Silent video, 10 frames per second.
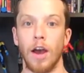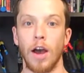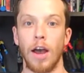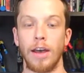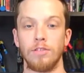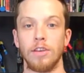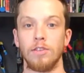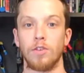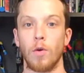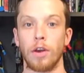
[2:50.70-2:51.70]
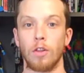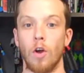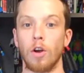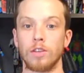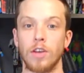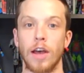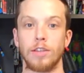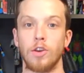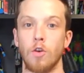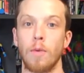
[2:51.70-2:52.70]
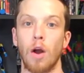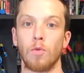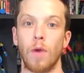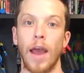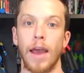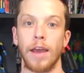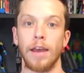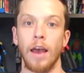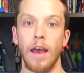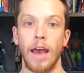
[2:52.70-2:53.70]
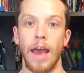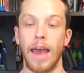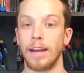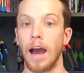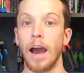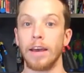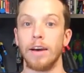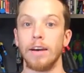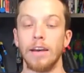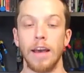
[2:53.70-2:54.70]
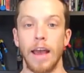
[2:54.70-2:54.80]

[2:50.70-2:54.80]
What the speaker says: as he's going alongside Tomar-Ray and Aya,